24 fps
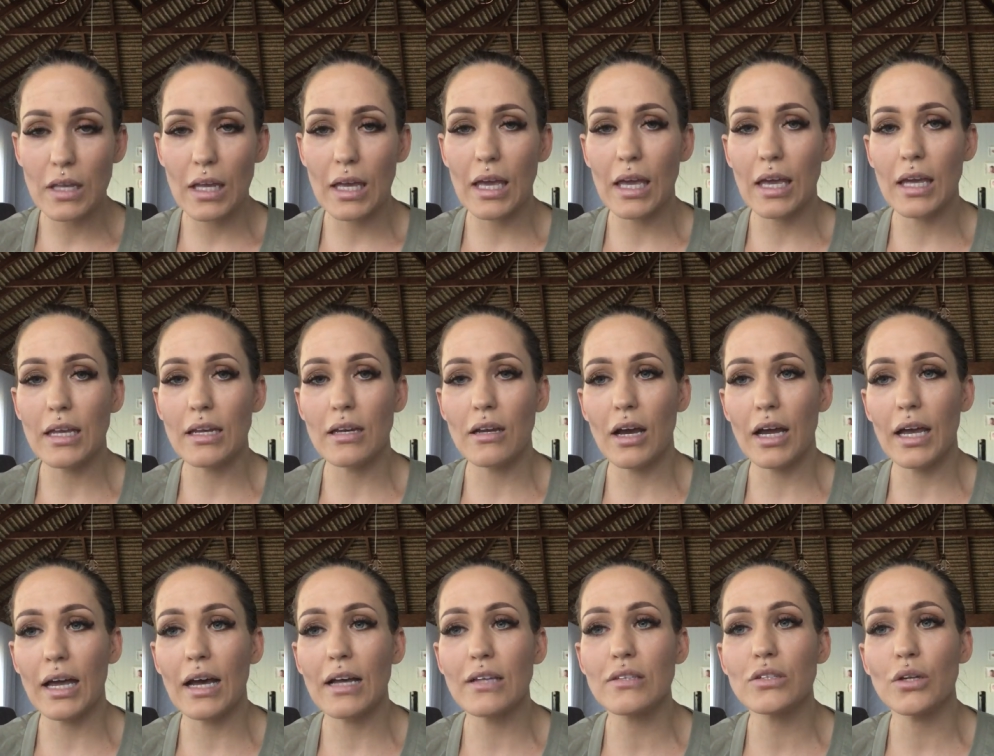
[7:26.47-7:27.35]
and I
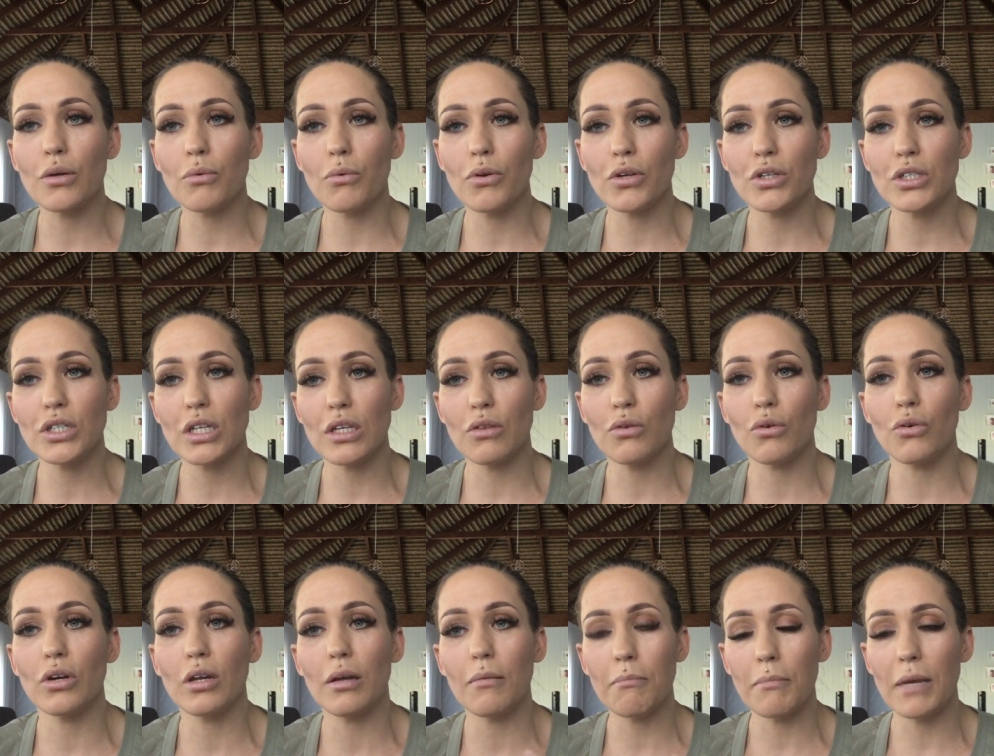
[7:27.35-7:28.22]
asked her what she
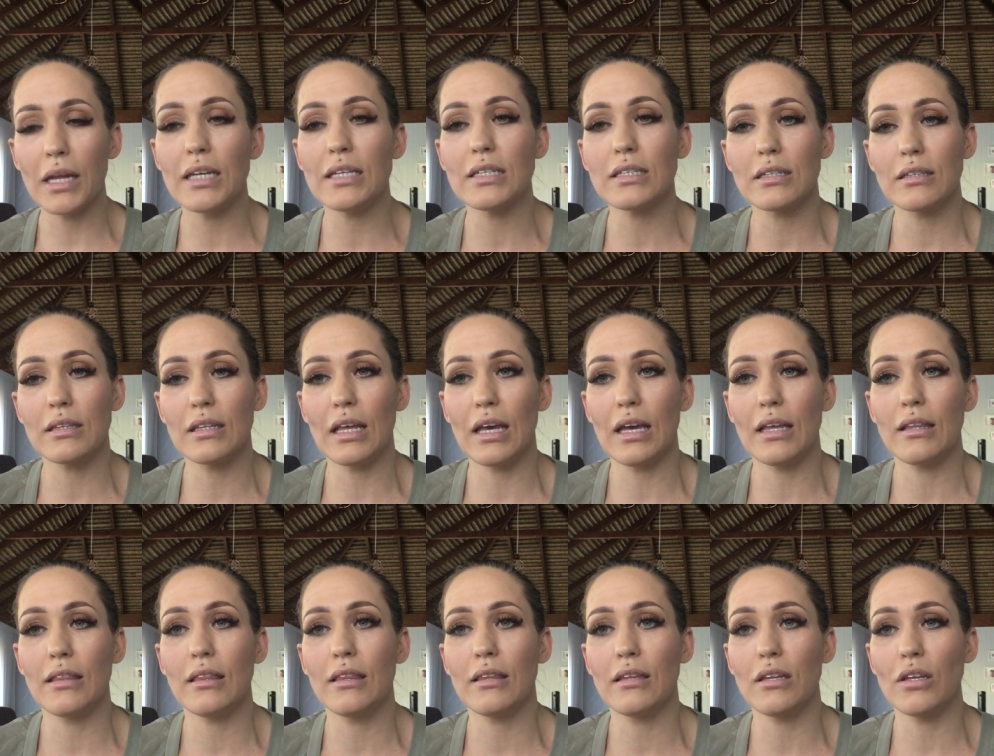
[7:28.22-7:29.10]
thought it meant
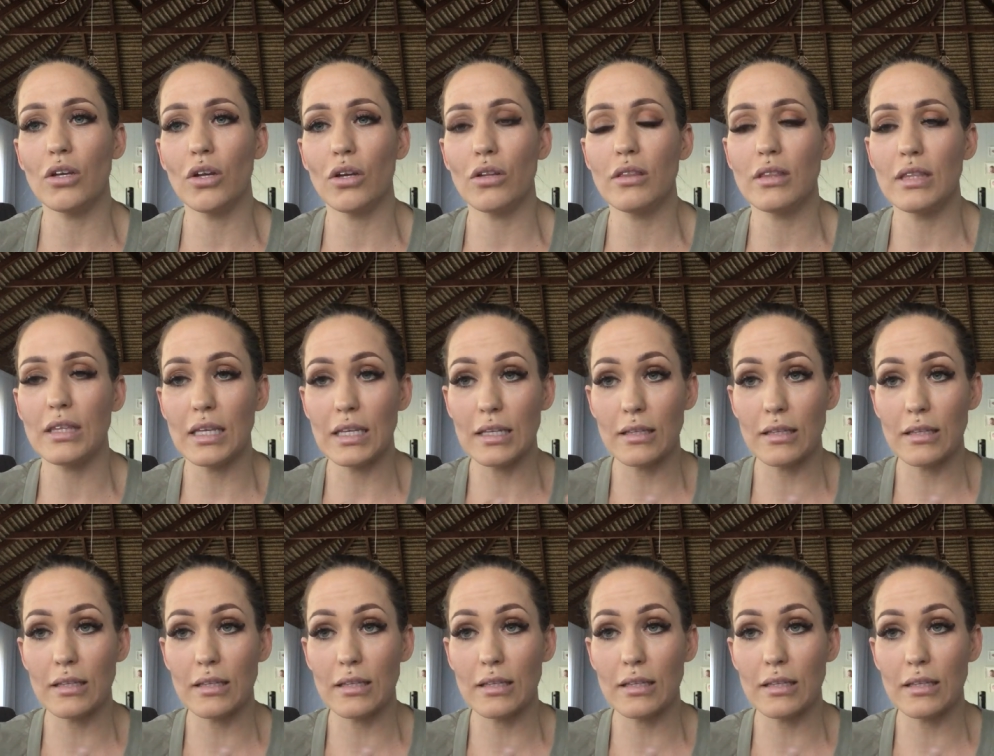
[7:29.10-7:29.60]
that, you know,